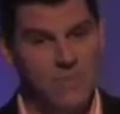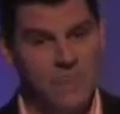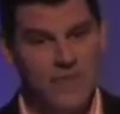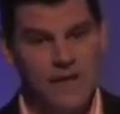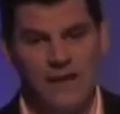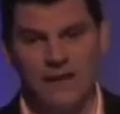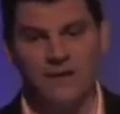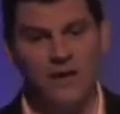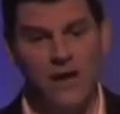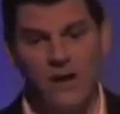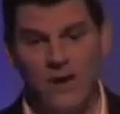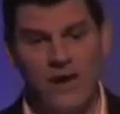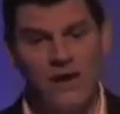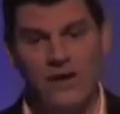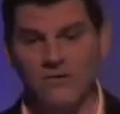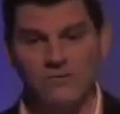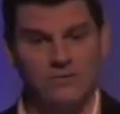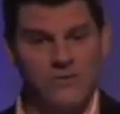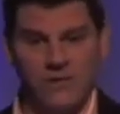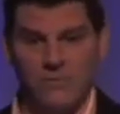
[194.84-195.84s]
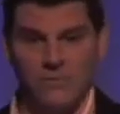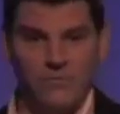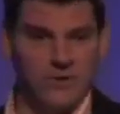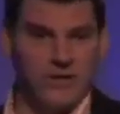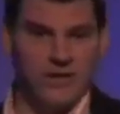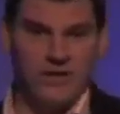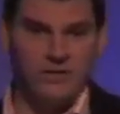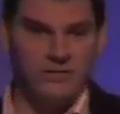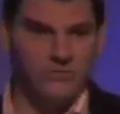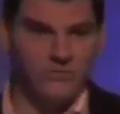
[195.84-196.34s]
No end of
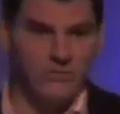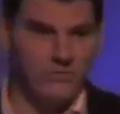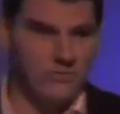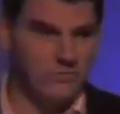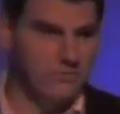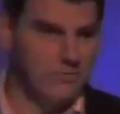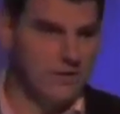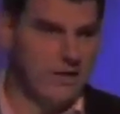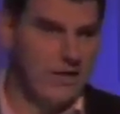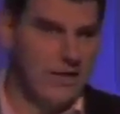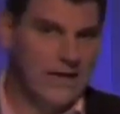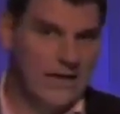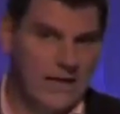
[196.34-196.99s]
companies from